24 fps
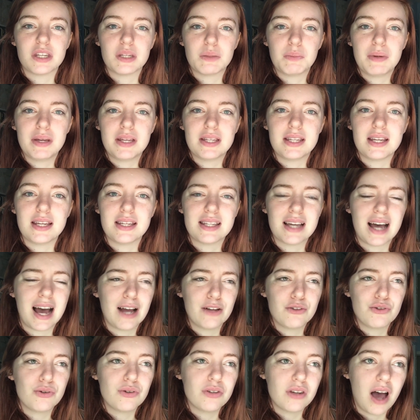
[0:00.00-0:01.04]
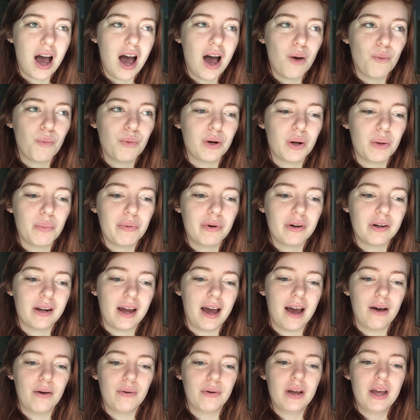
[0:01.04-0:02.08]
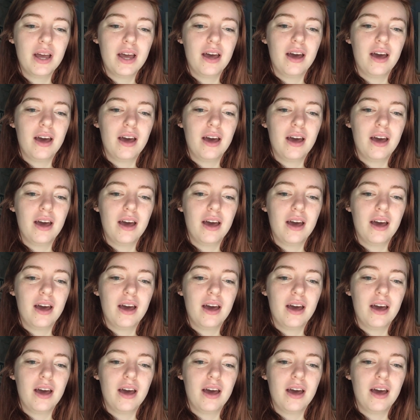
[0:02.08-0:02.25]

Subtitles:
species, I do not want to put out